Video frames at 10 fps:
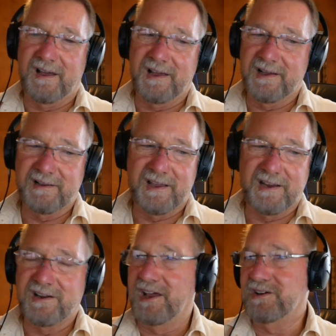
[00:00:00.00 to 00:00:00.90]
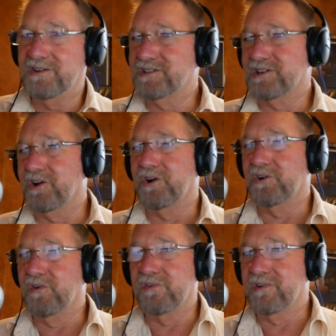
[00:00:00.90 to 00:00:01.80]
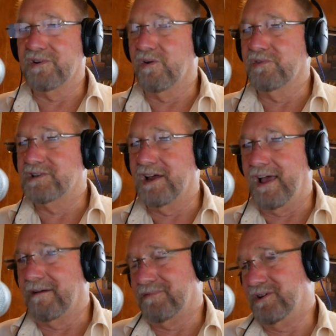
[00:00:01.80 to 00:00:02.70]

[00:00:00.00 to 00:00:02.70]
And you just learn over time.